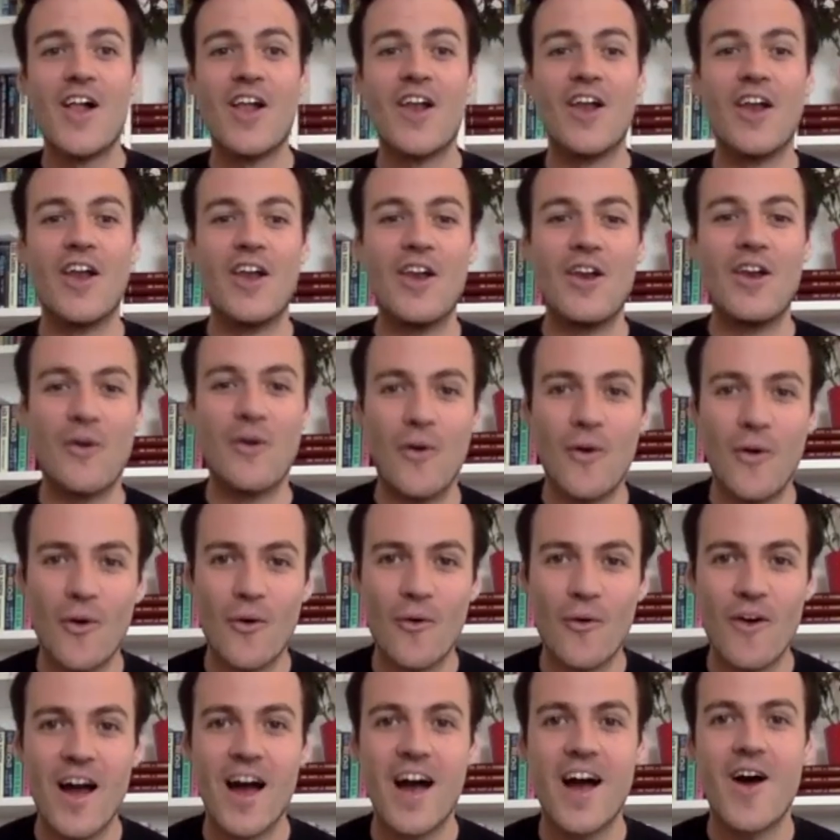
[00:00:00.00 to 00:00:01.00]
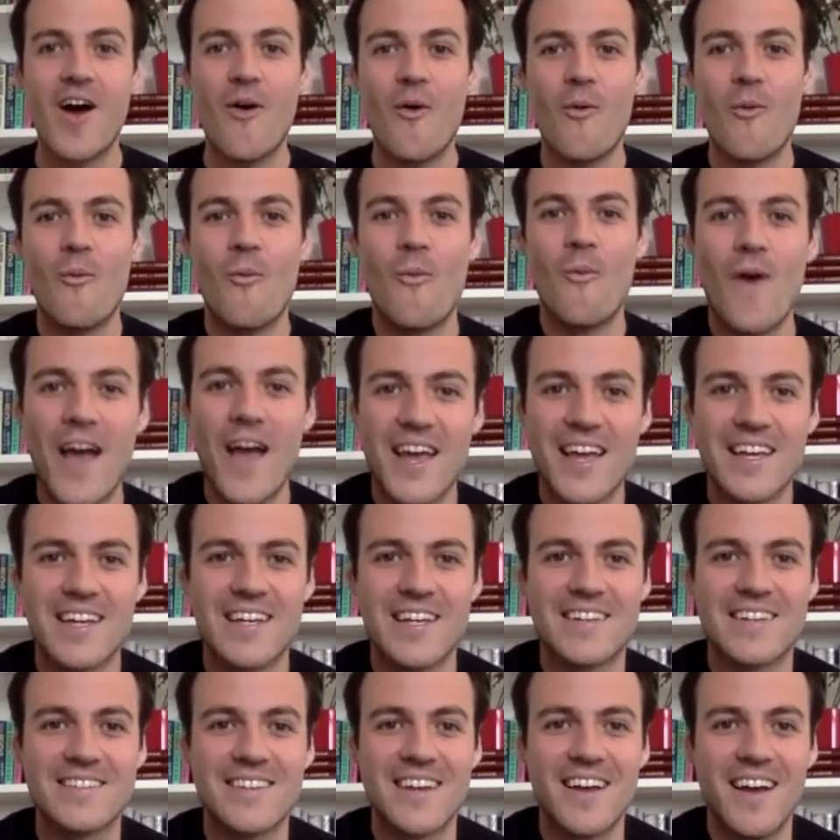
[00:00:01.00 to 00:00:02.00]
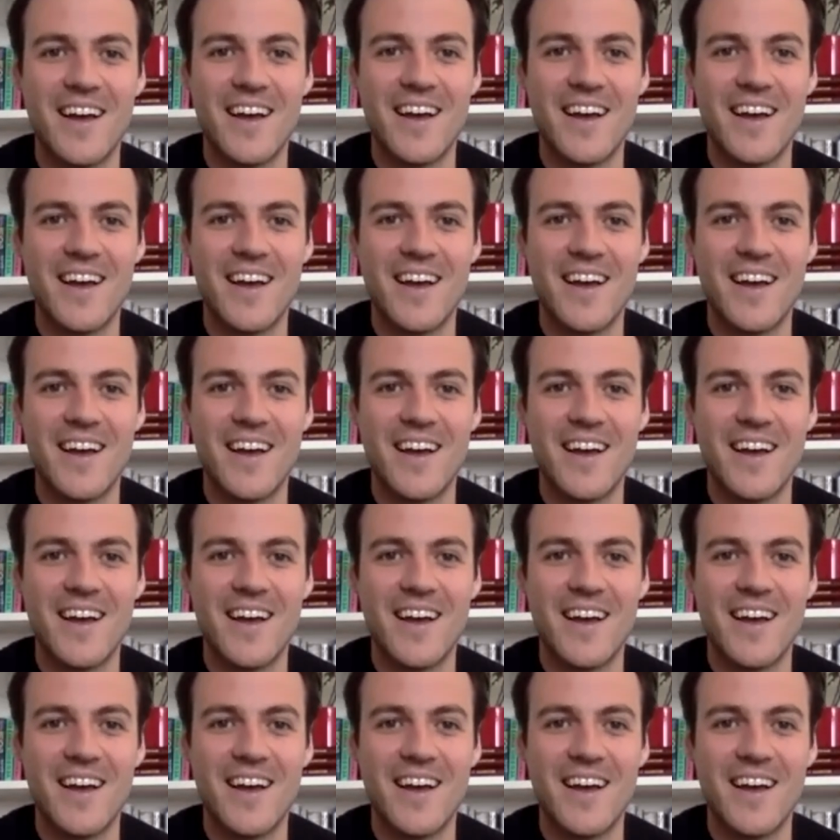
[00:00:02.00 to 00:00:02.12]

Laura Wade.